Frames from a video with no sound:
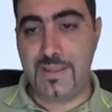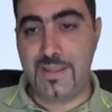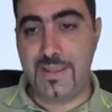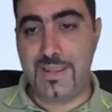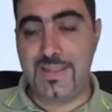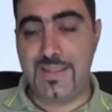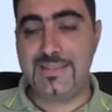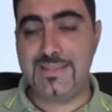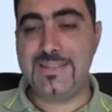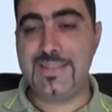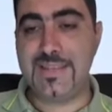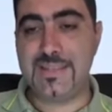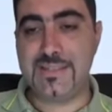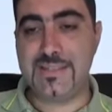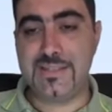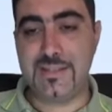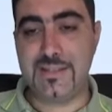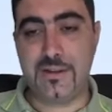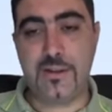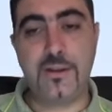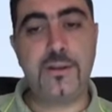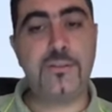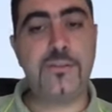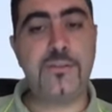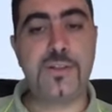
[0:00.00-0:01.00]
It takes a
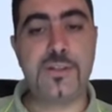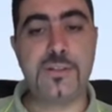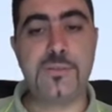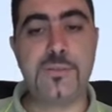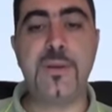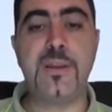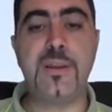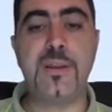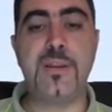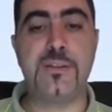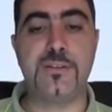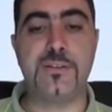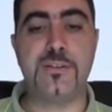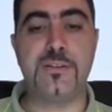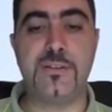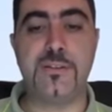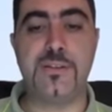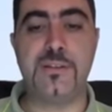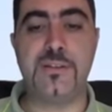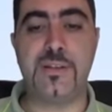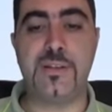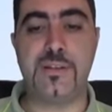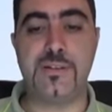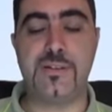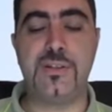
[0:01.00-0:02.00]
lot of experience to
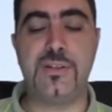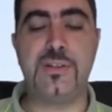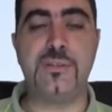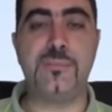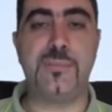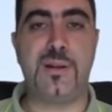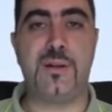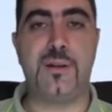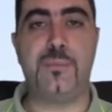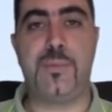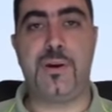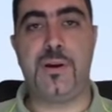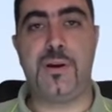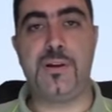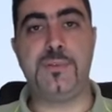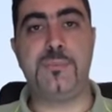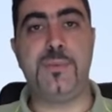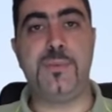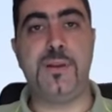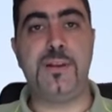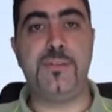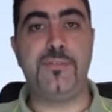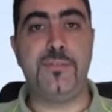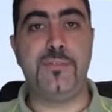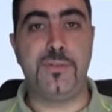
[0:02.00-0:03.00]
design sheet metal parts,
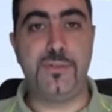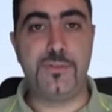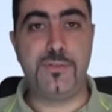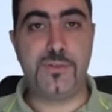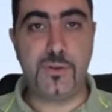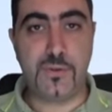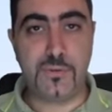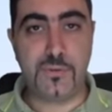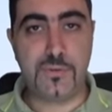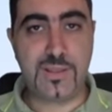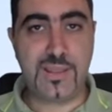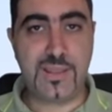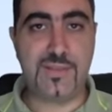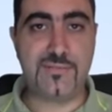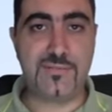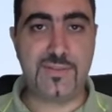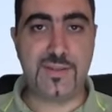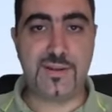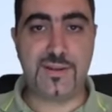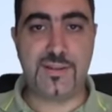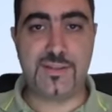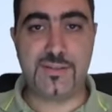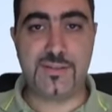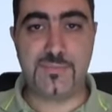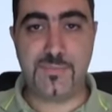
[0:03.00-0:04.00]
but if you don't have
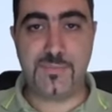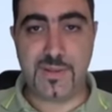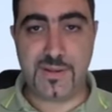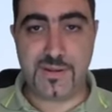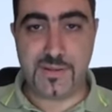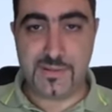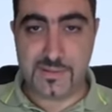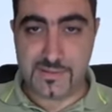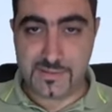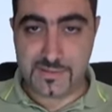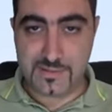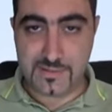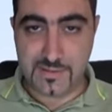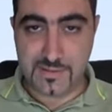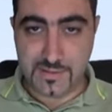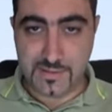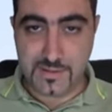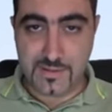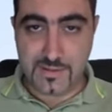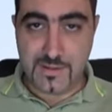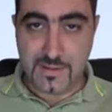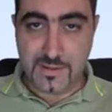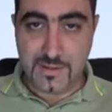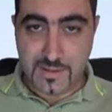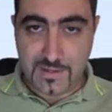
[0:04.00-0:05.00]
that experience,
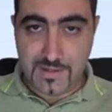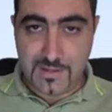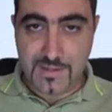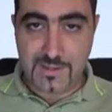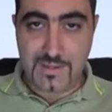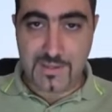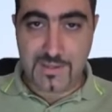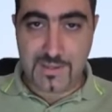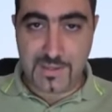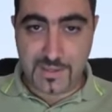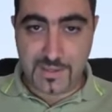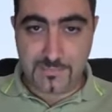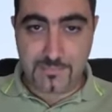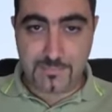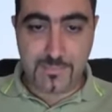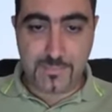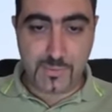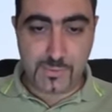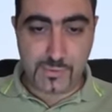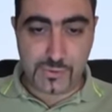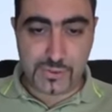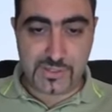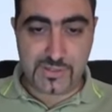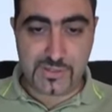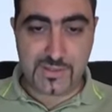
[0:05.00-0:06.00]
keep
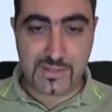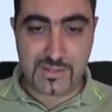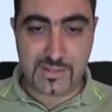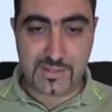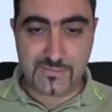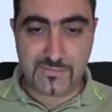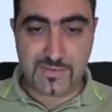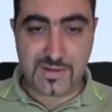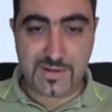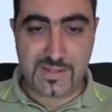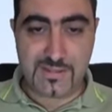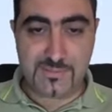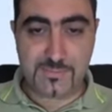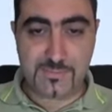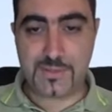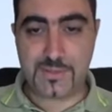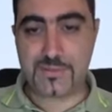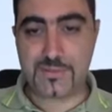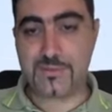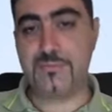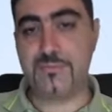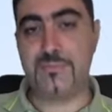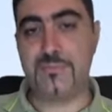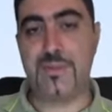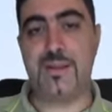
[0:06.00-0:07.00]
pushing that flat
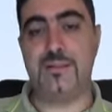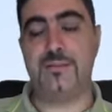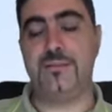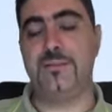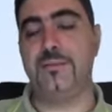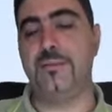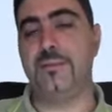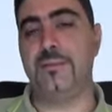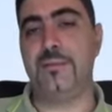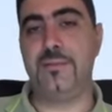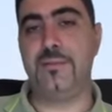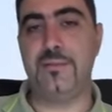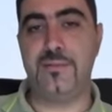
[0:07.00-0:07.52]
pattern button.